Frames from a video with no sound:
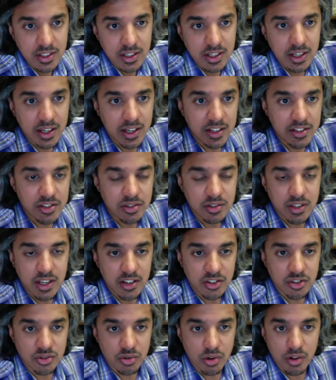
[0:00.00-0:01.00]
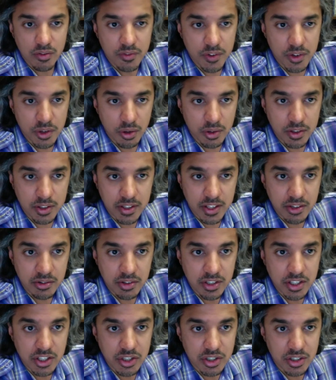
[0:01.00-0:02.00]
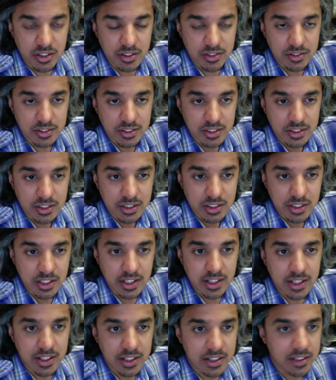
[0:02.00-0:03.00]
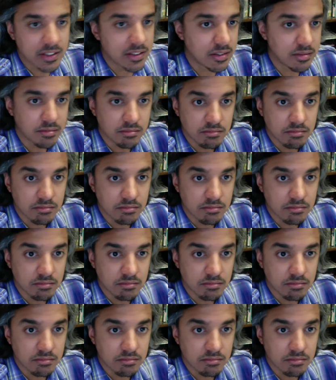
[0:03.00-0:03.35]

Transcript: And so they had a strong foothold in Indonesia. And,